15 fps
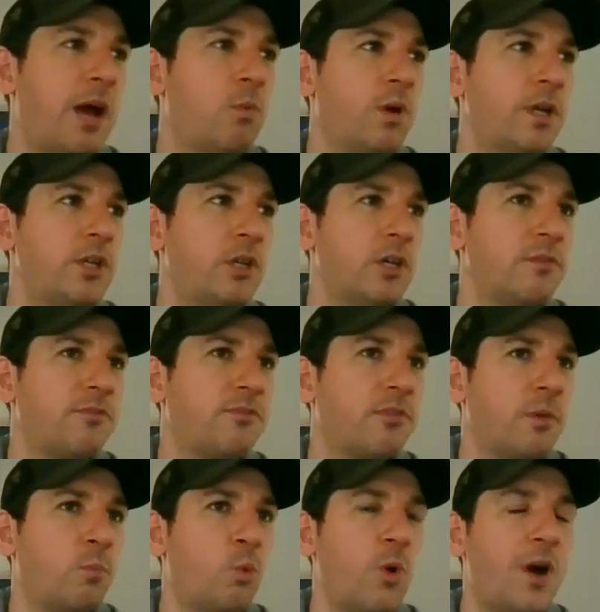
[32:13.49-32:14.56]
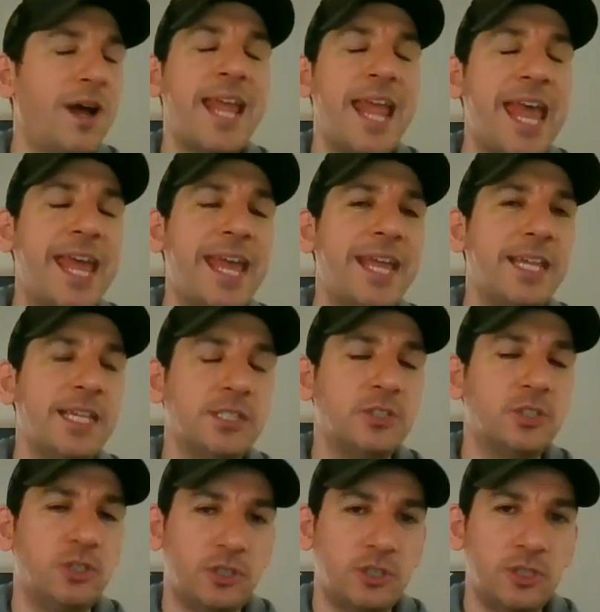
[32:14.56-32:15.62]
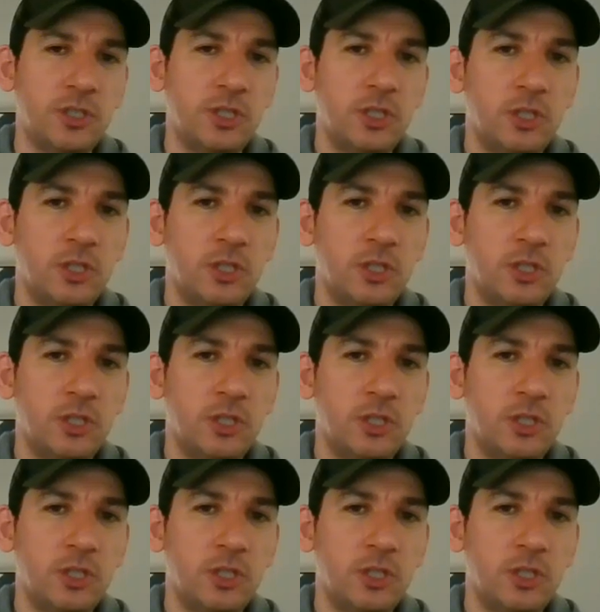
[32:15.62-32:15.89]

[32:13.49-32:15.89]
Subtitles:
wonder from what age